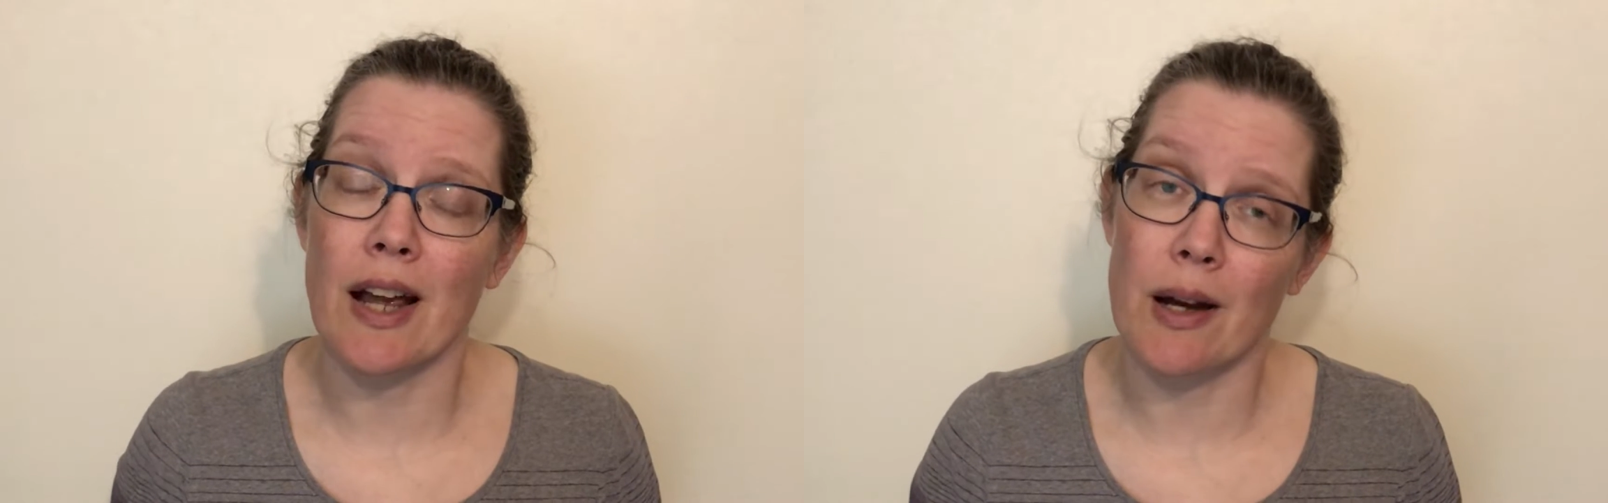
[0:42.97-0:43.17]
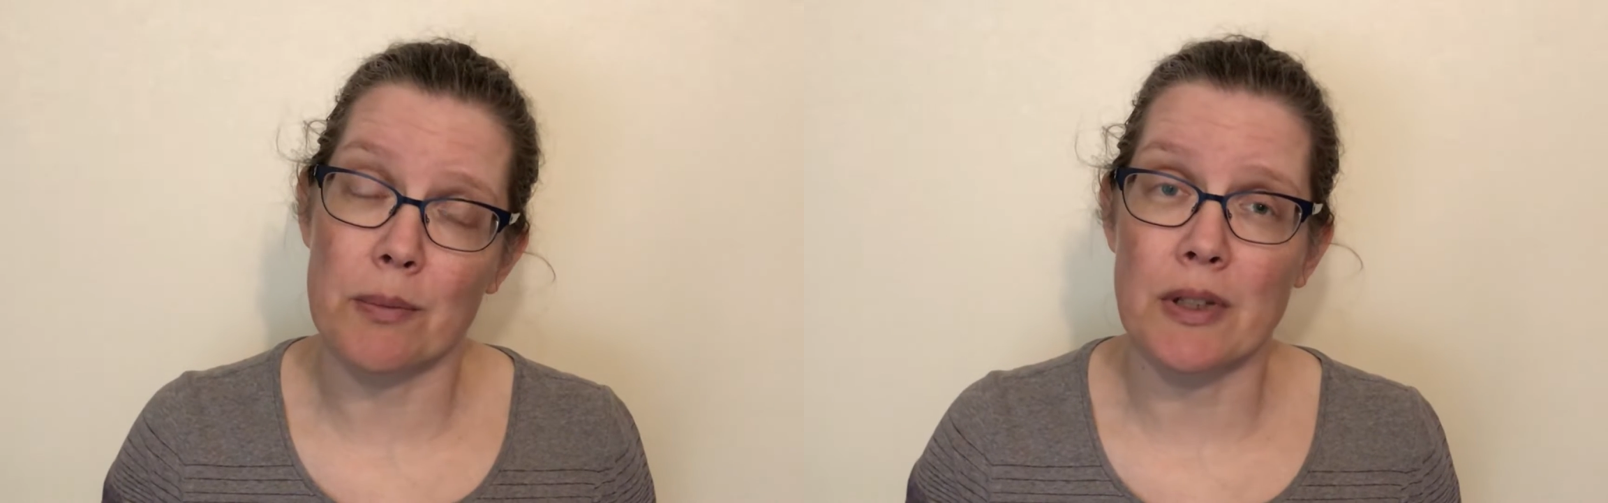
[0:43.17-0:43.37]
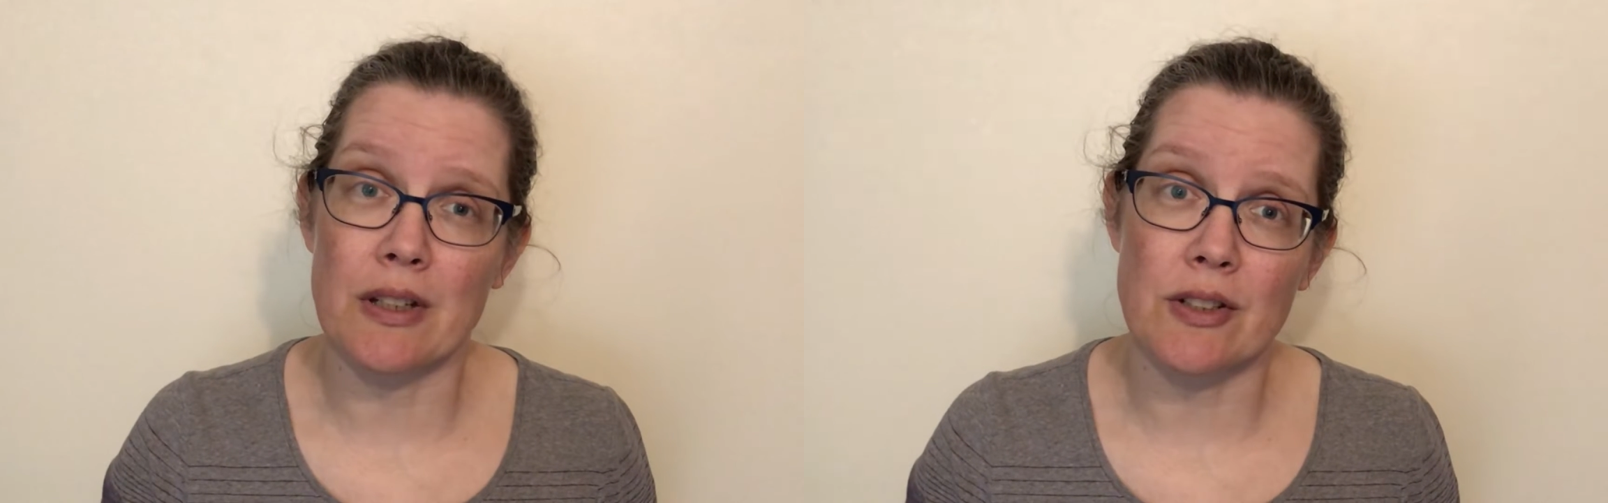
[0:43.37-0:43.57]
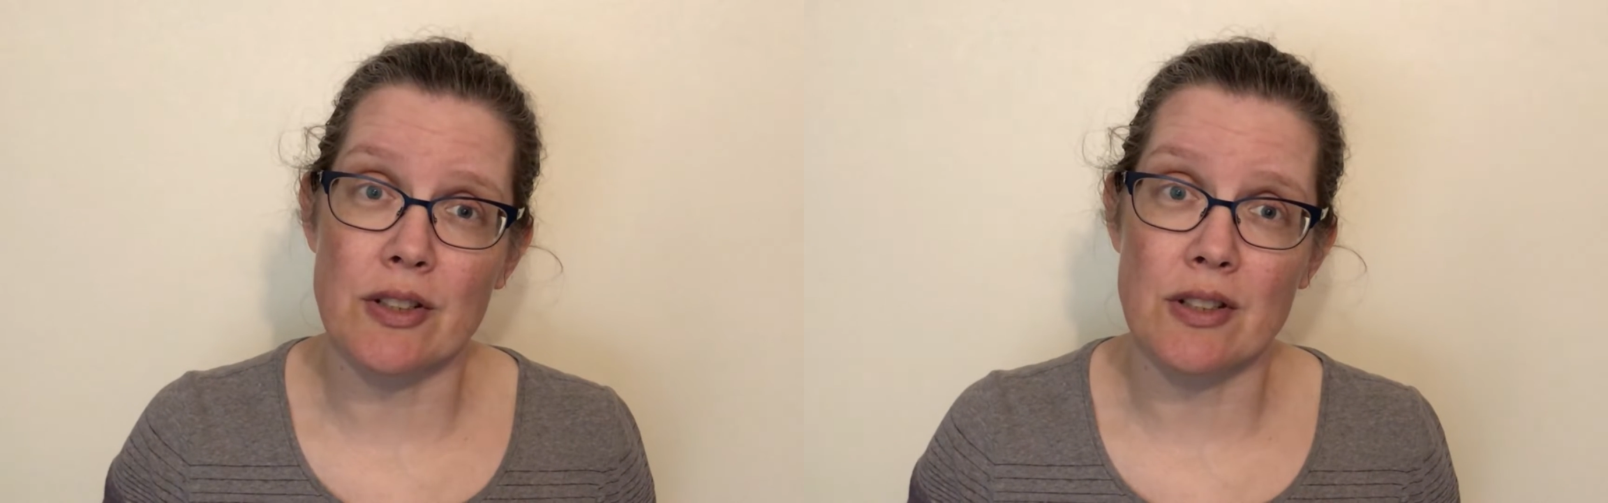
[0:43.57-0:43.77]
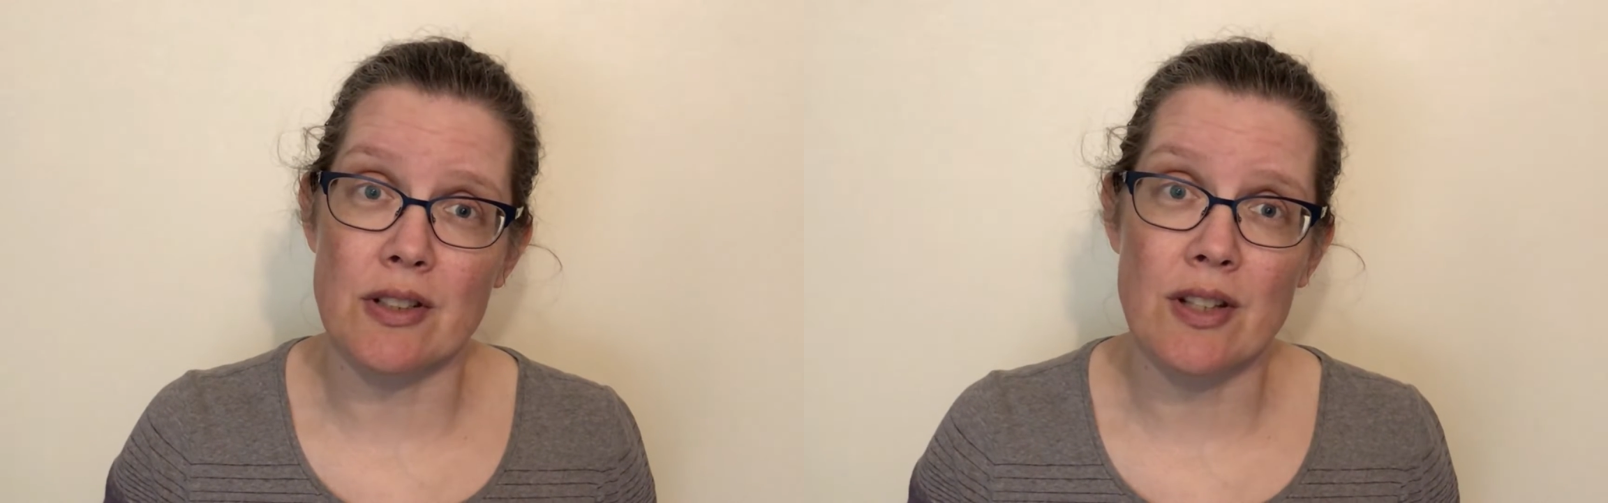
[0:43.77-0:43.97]

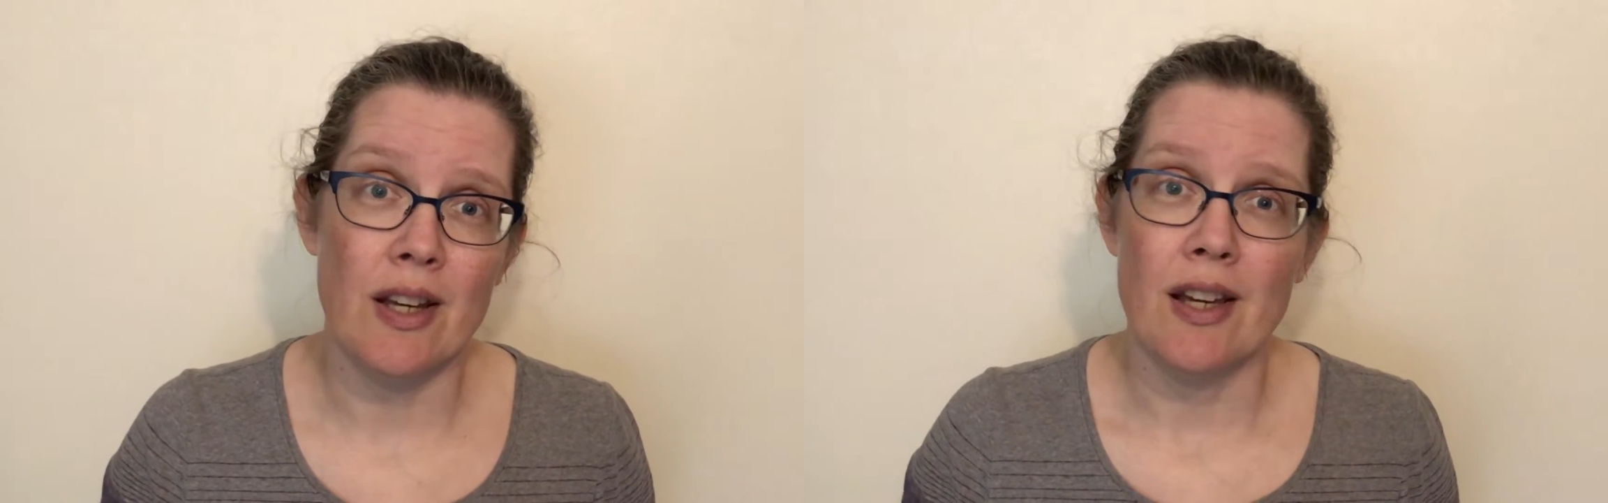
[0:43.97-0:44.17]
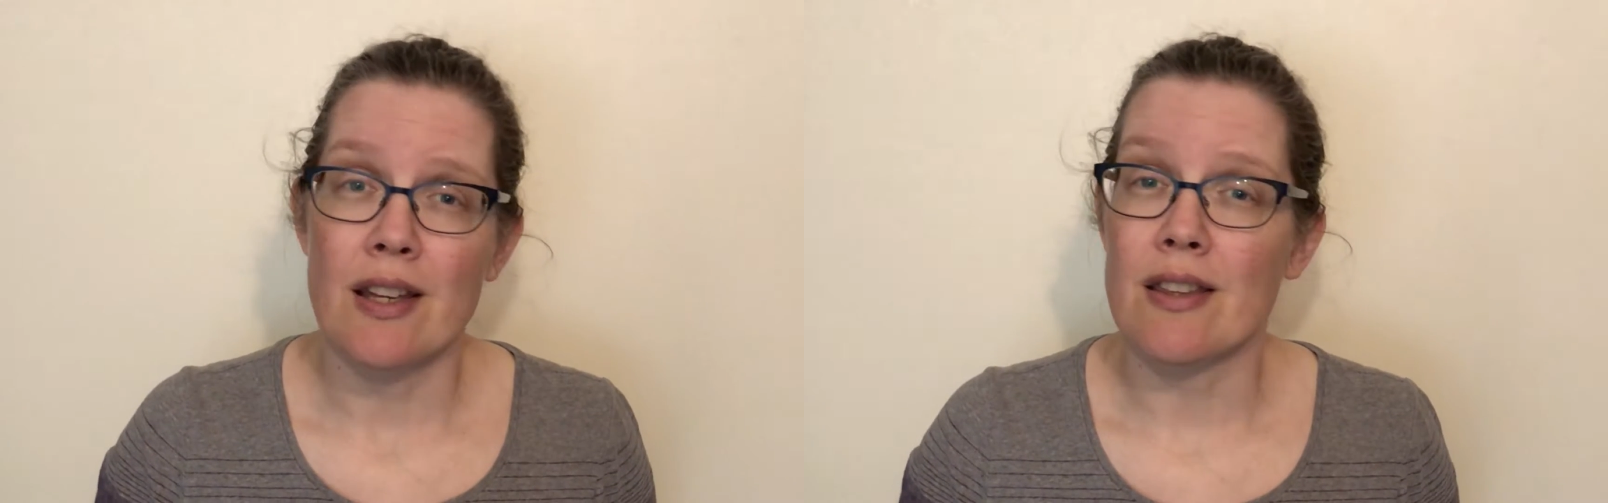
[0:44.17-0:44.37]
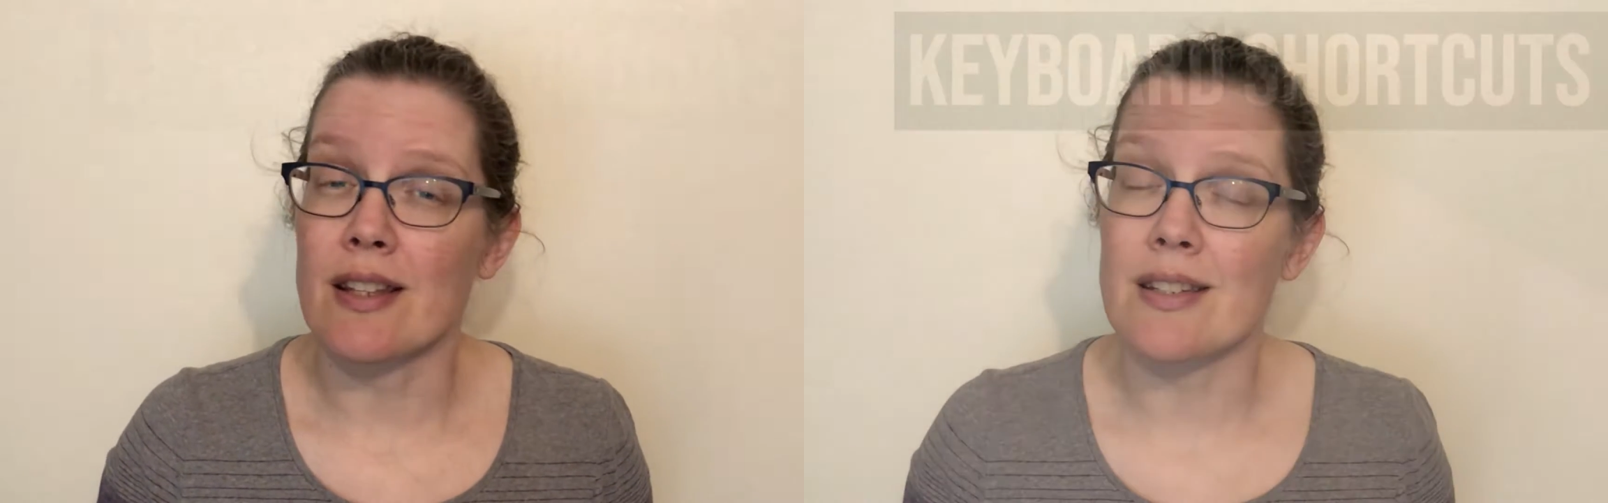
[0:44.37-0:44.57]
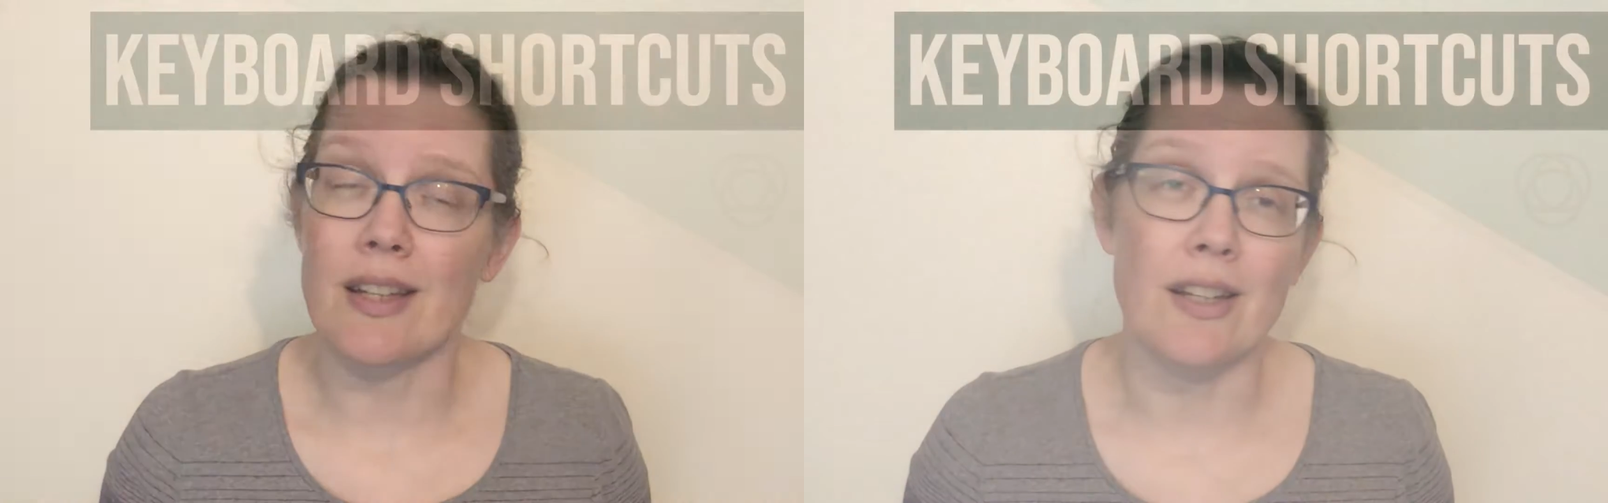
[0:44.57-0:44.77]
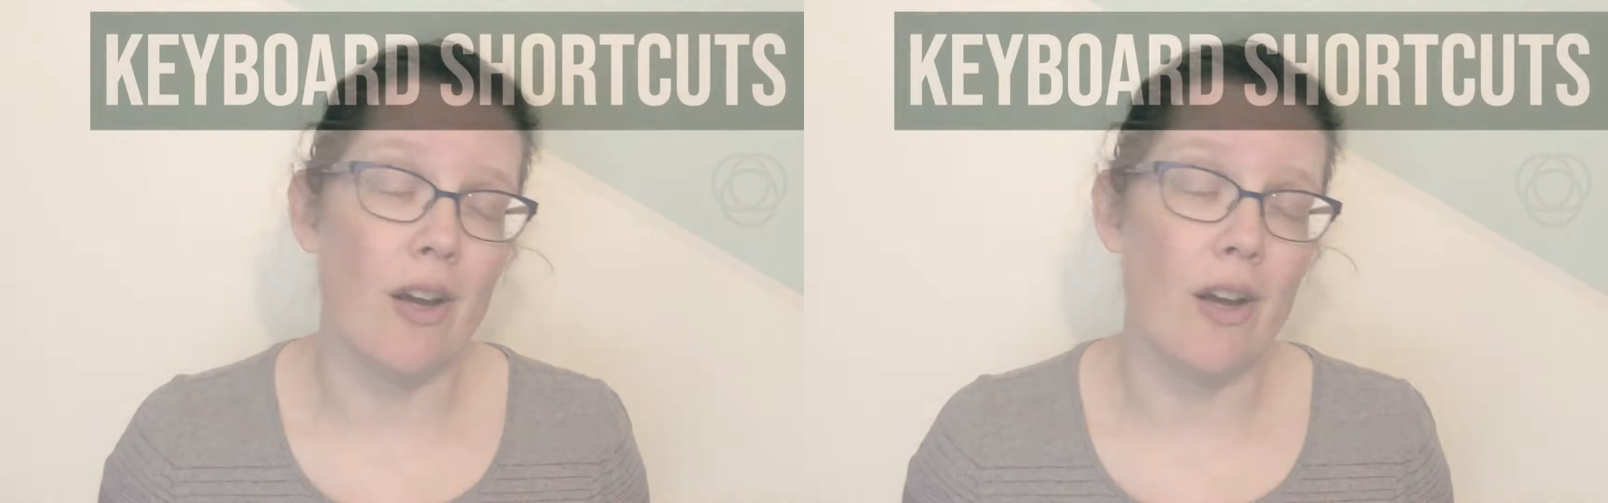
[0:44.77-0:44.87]
applications. Things like